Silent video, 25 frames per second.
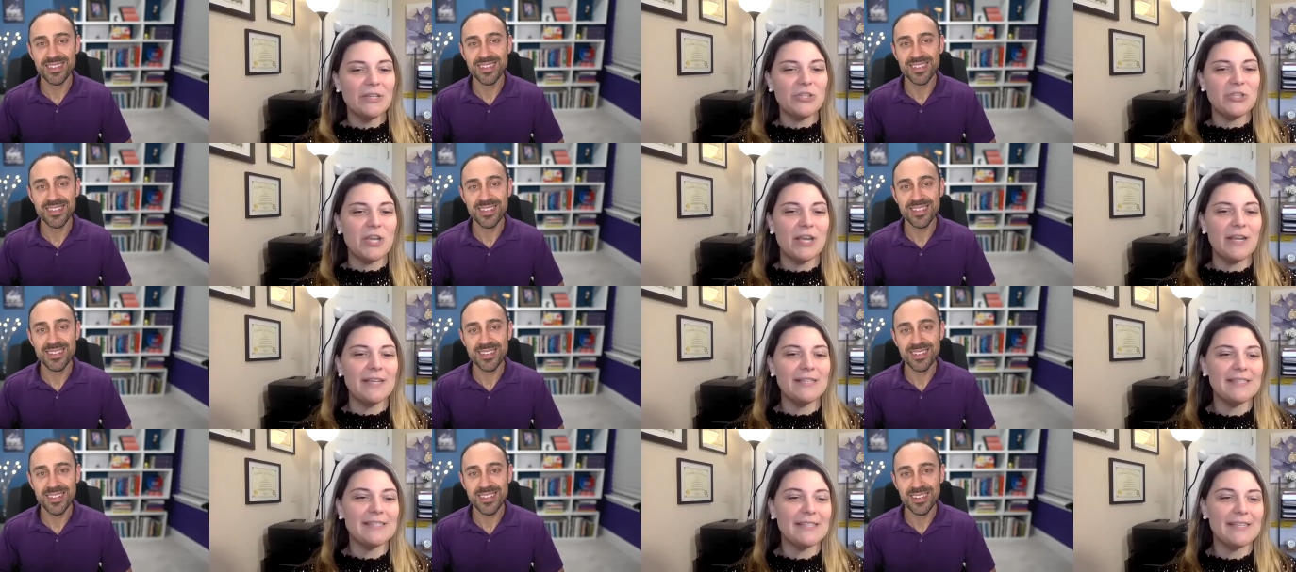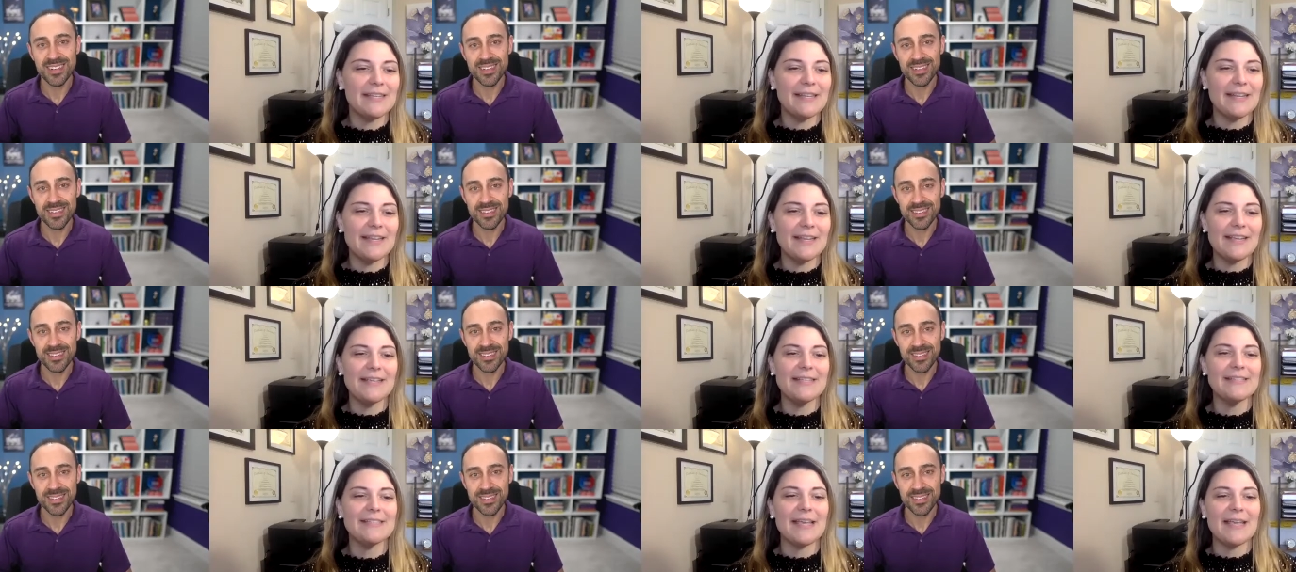Speaker 1: Jason
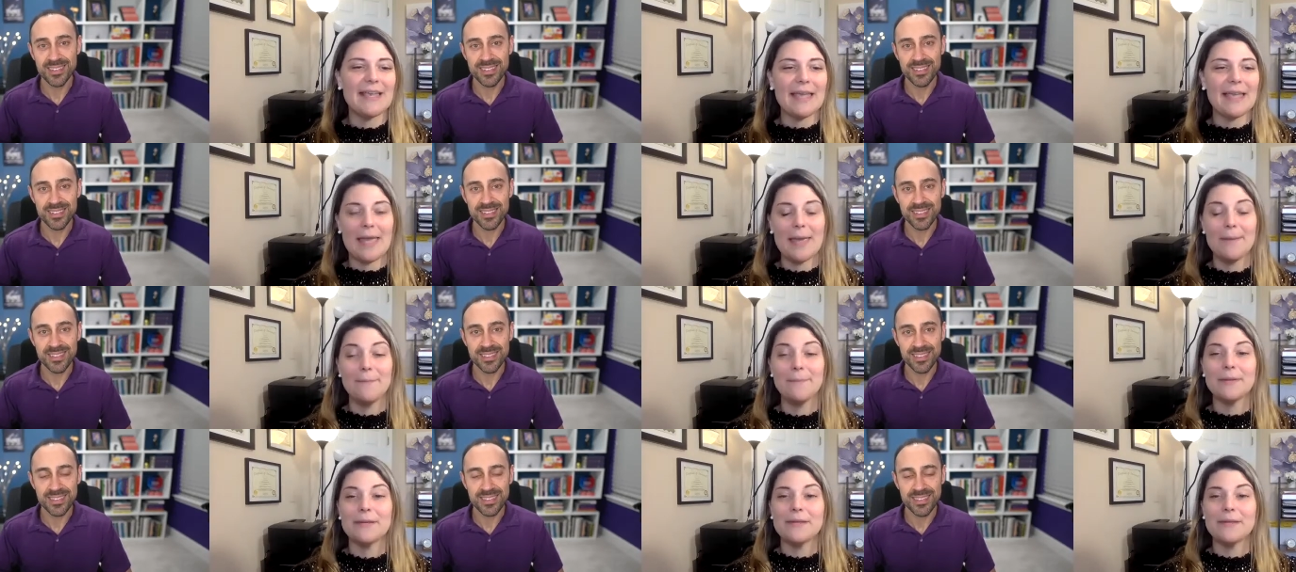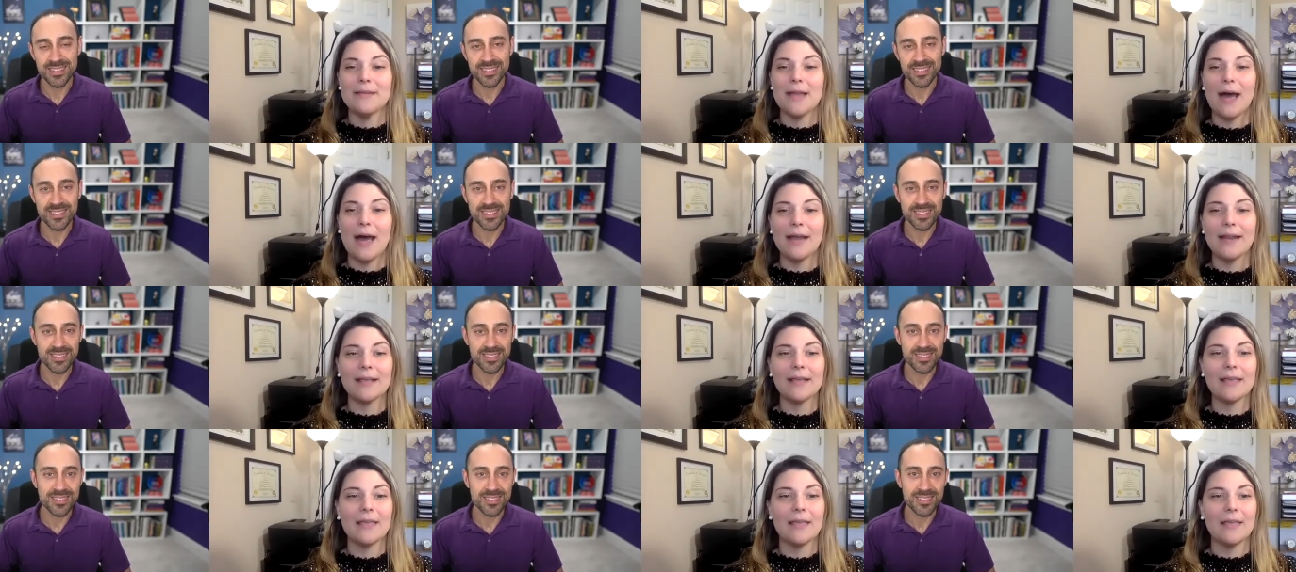is a
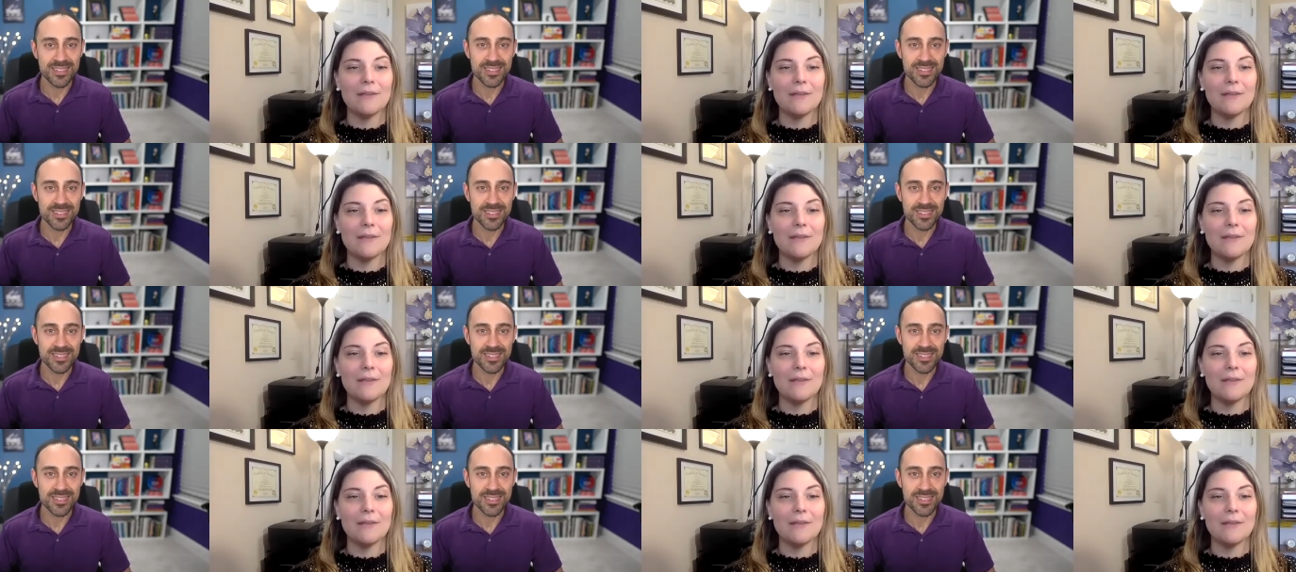hypnotic